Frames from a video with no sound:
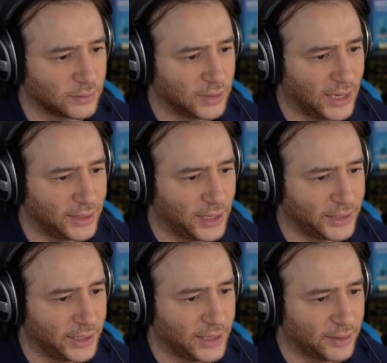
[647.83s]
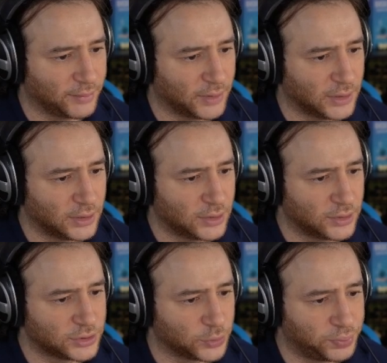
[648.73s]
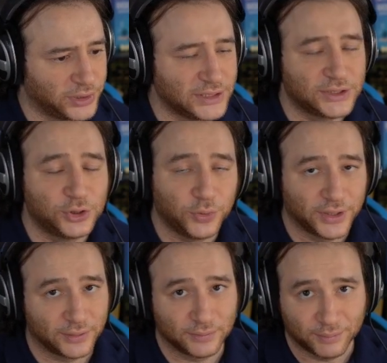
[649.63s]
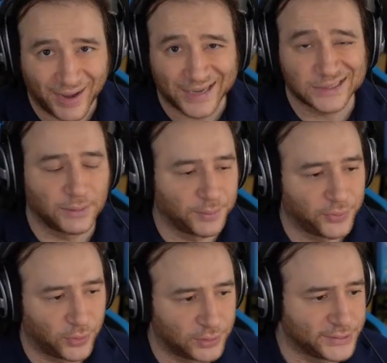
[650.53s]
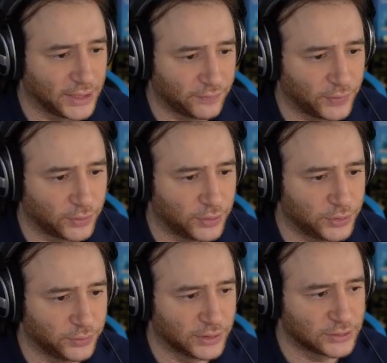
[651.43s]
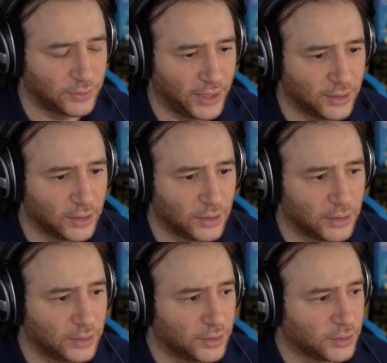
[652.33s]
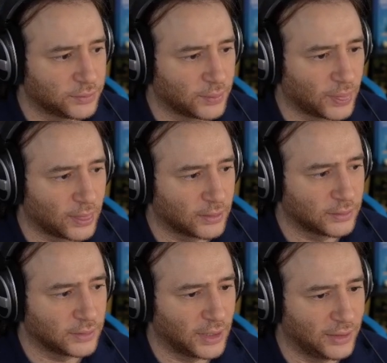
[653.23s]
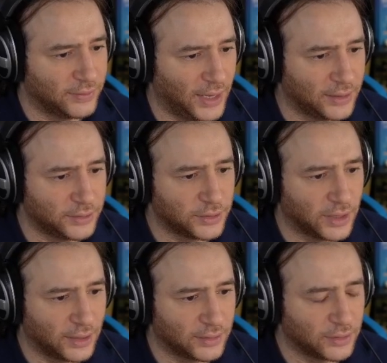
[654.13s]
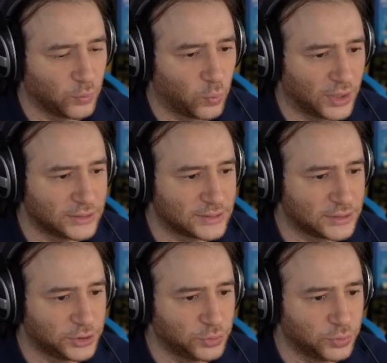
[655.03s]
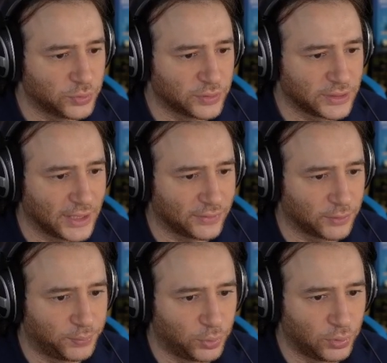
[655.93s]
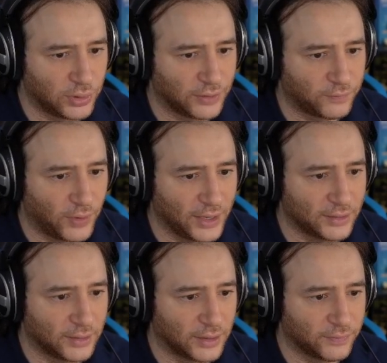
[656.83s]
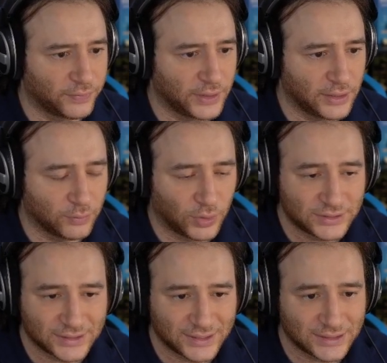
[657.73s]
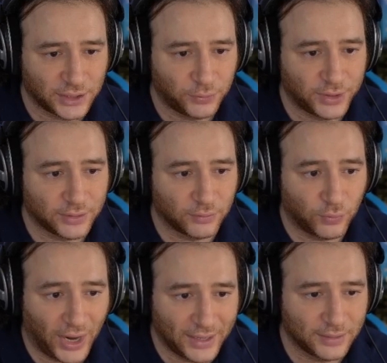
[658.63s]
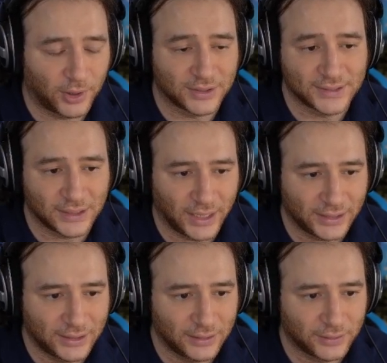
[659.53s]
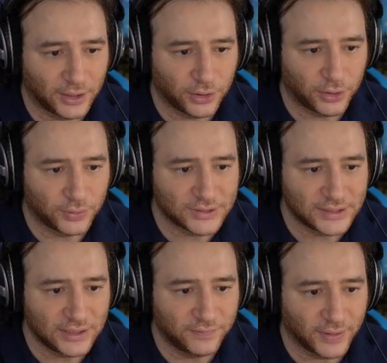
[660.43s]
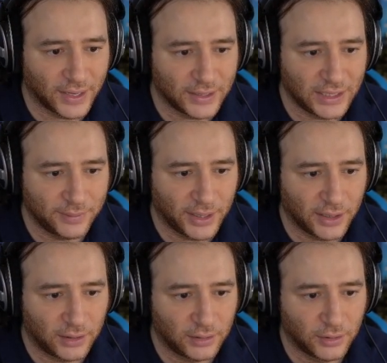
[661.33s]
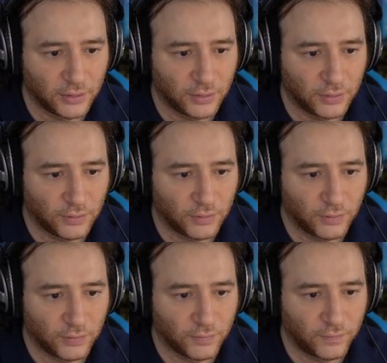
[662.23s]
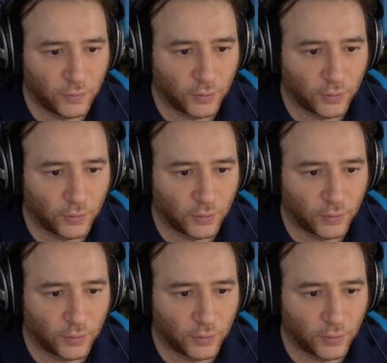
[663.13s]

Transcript: at nine A M So please do it maximum Thursday if you're gonna do this, right? And then once you get the pool of rent of the, once the six hundred random are selected, they're gonna receive an email for